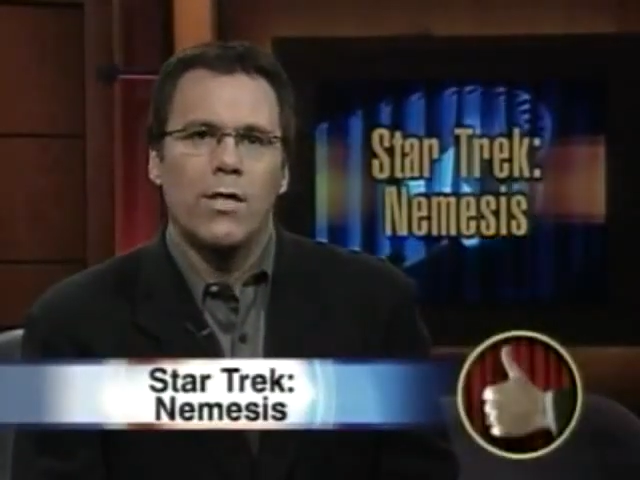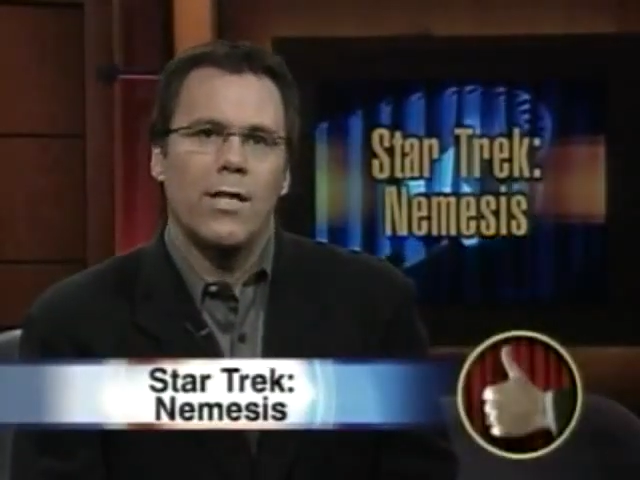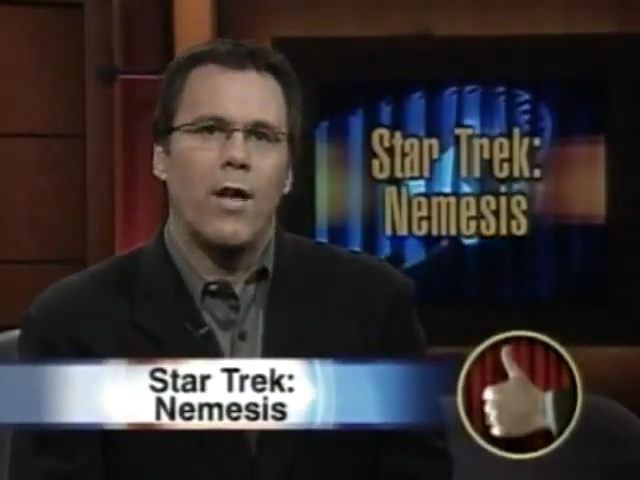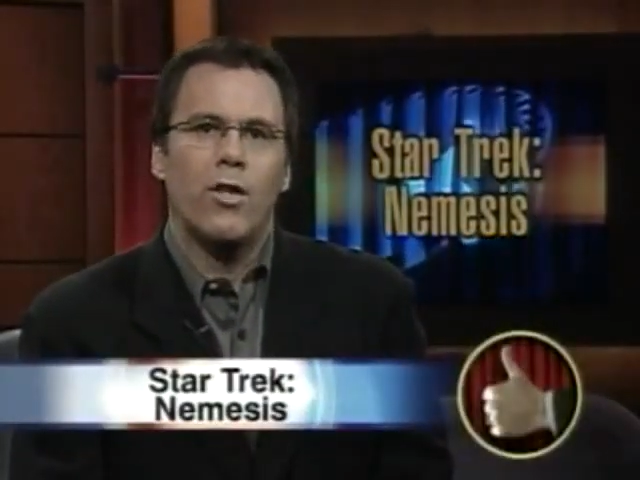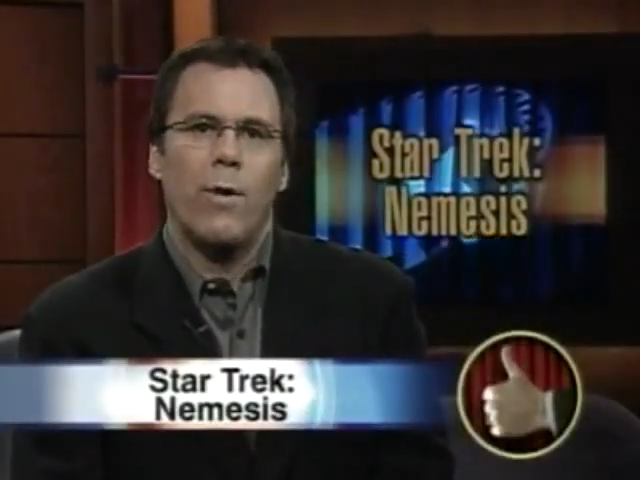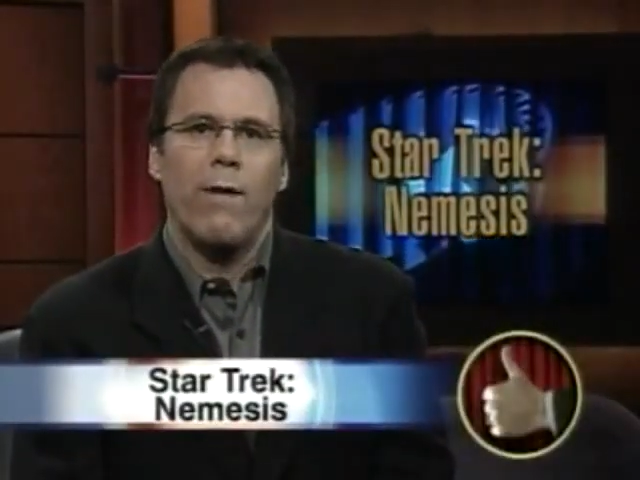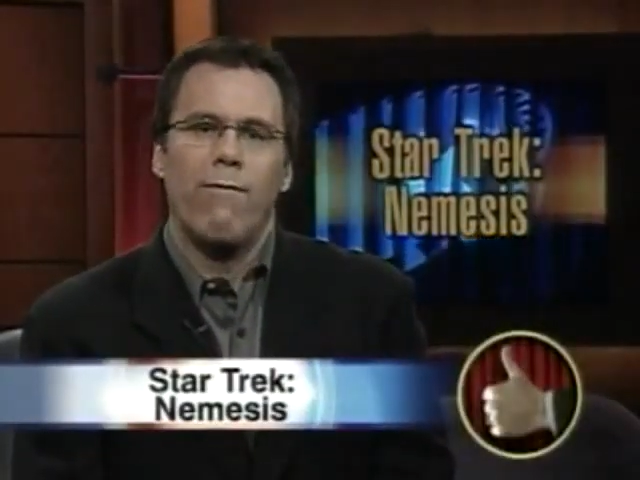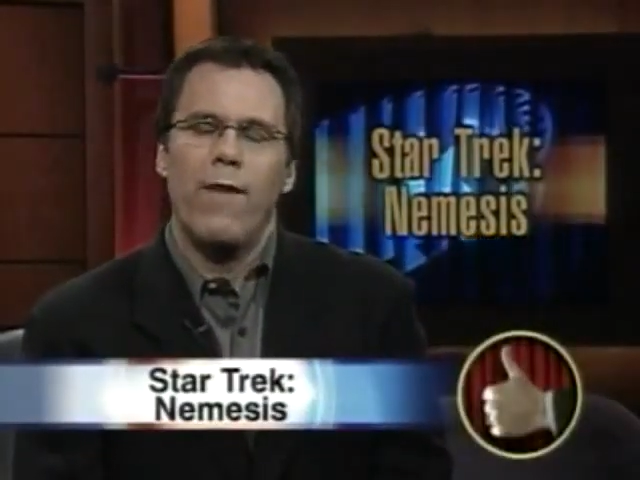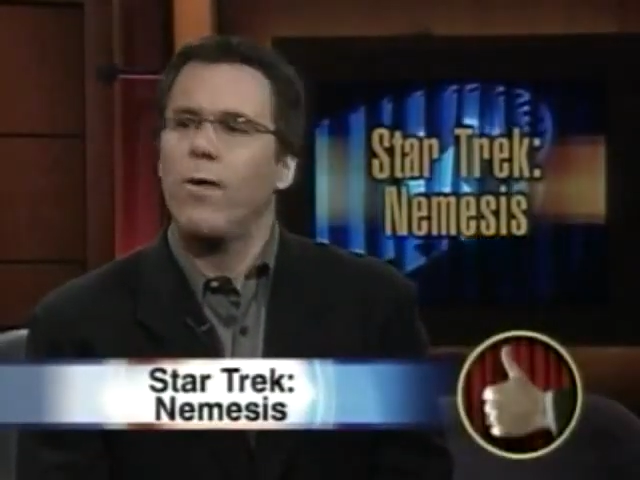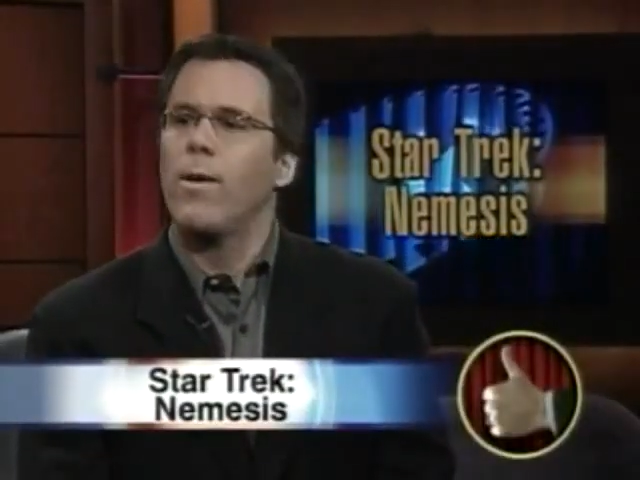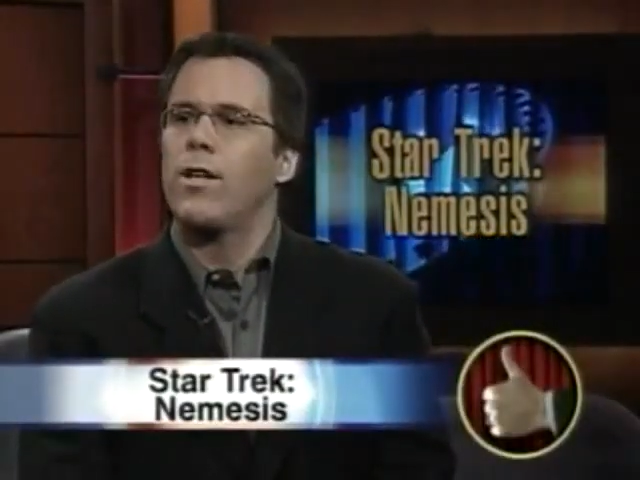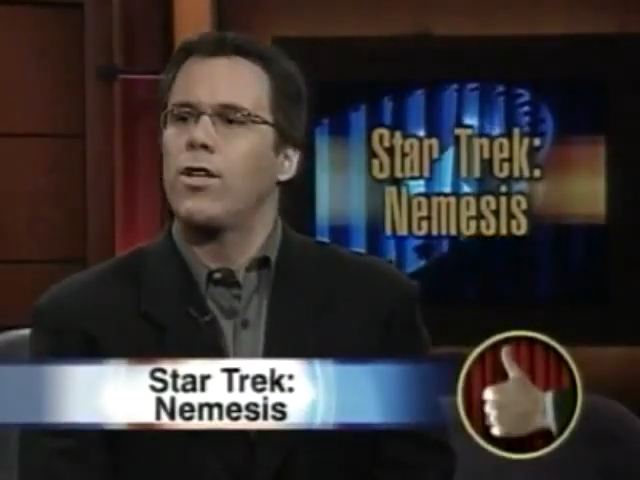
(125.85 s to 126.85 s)
Star Trek
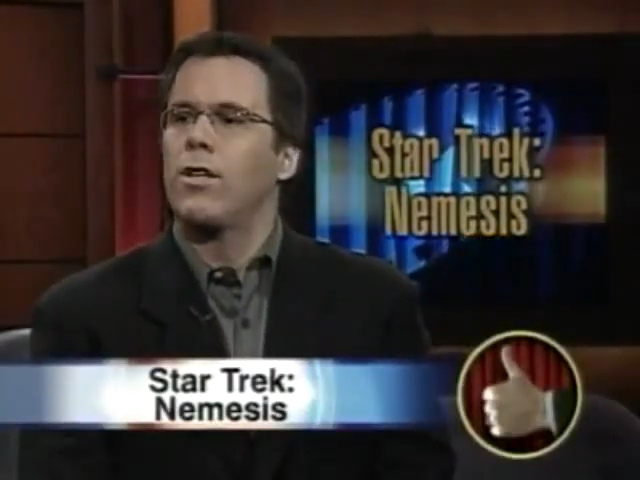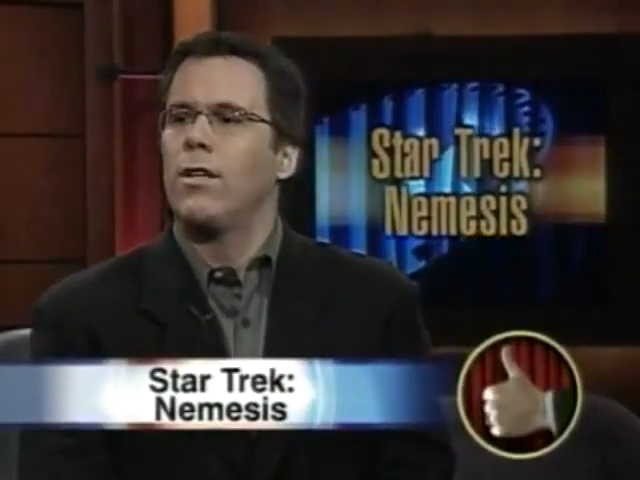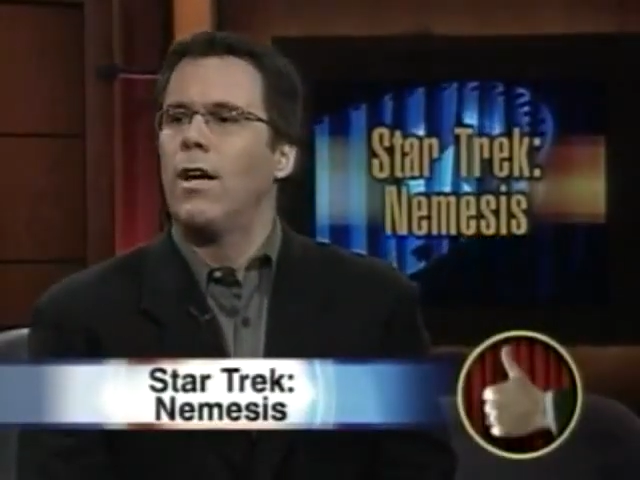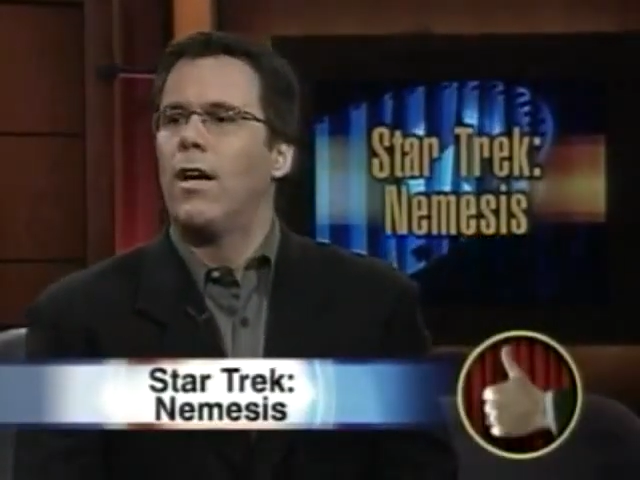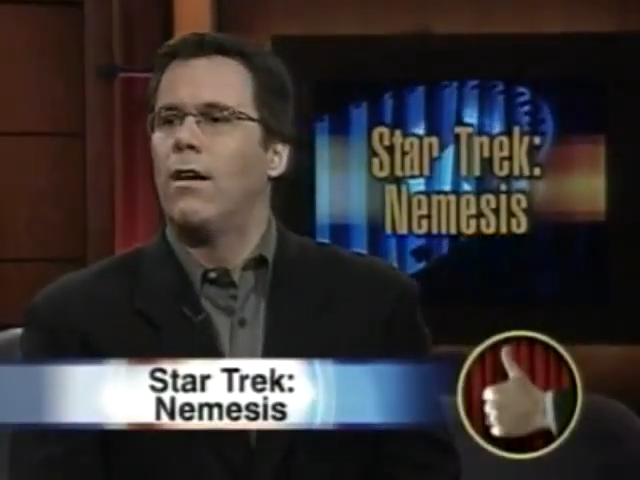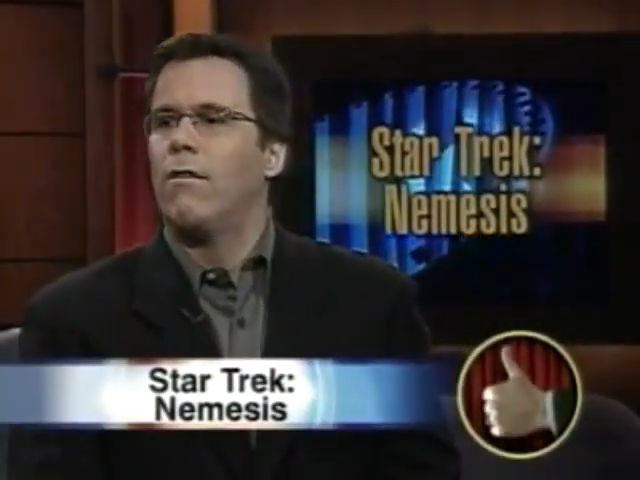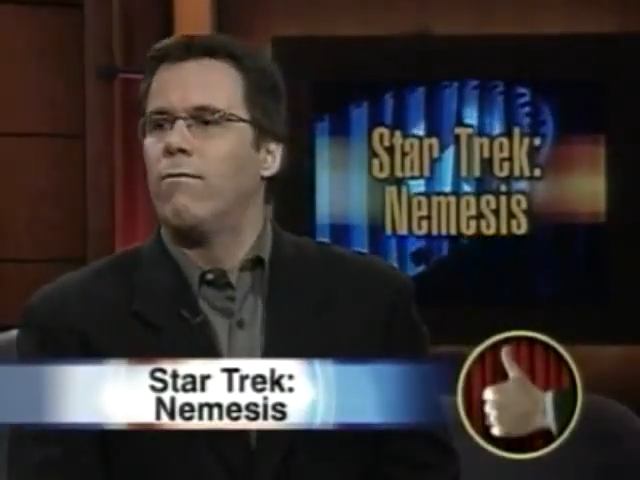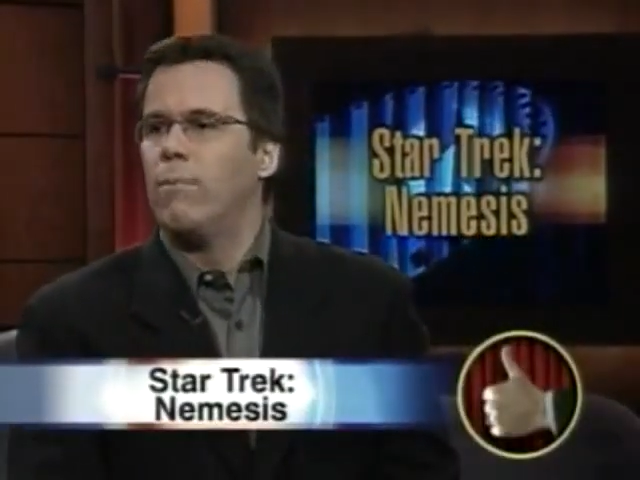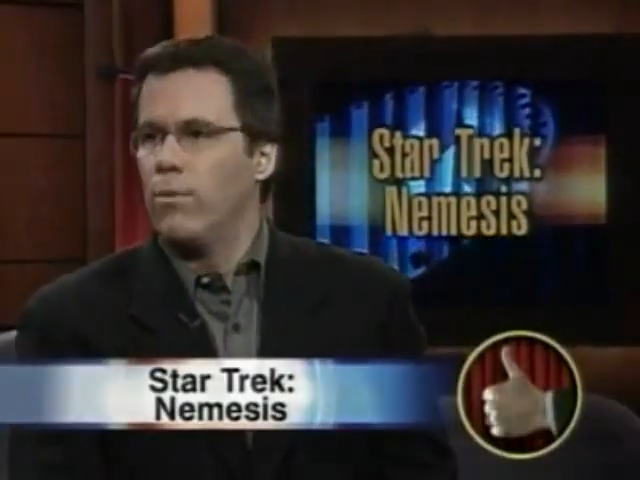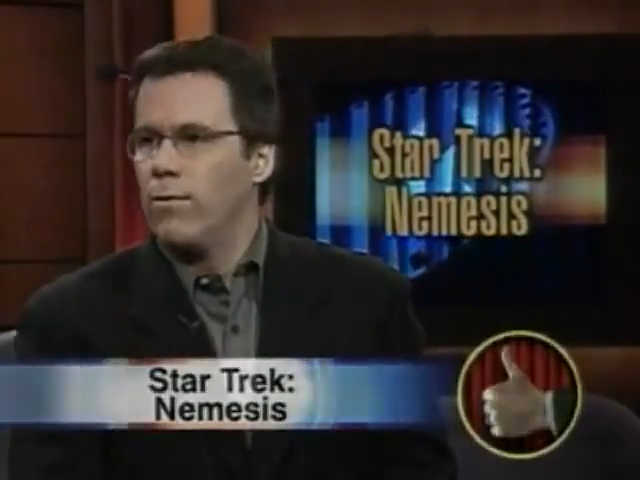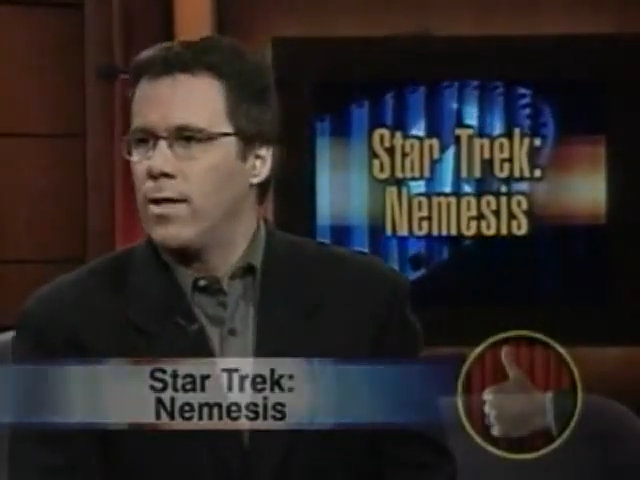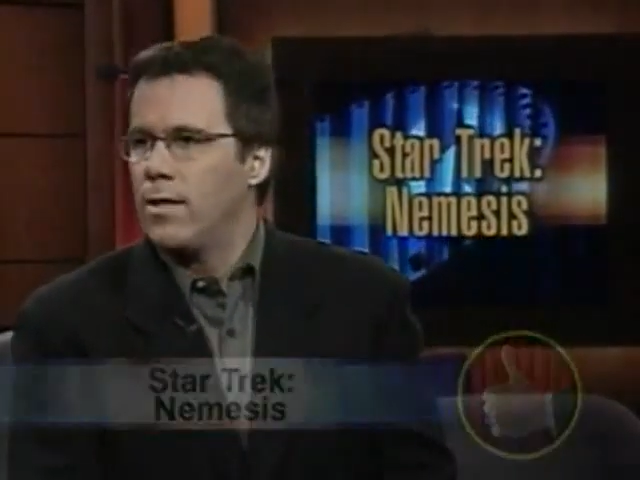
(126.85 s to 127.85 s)
Federation of
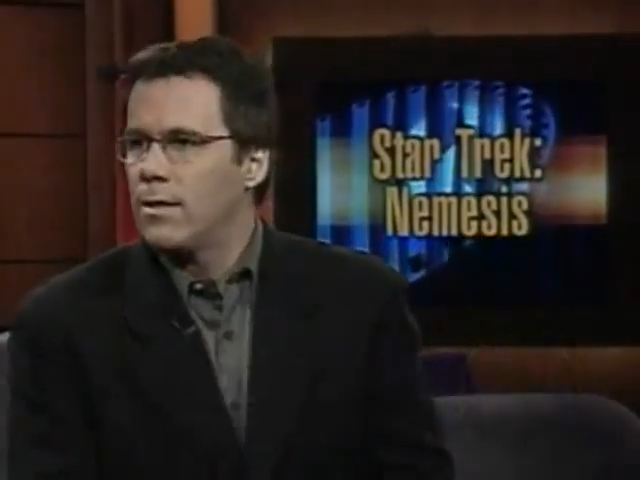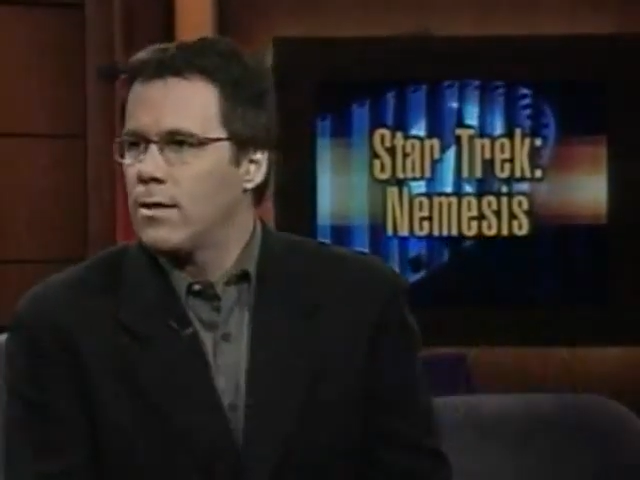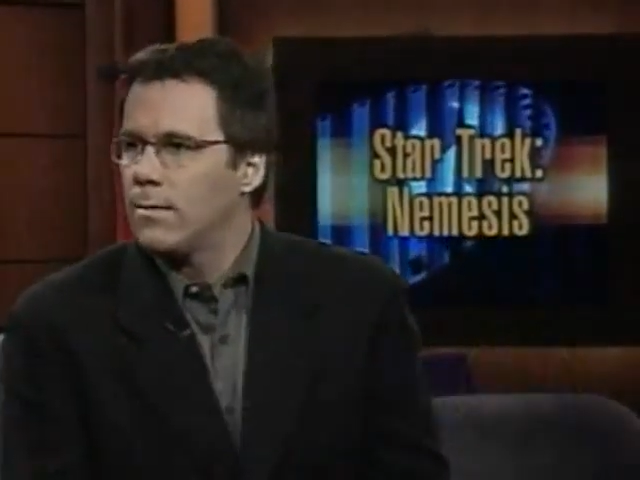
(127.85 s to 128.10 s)
movies.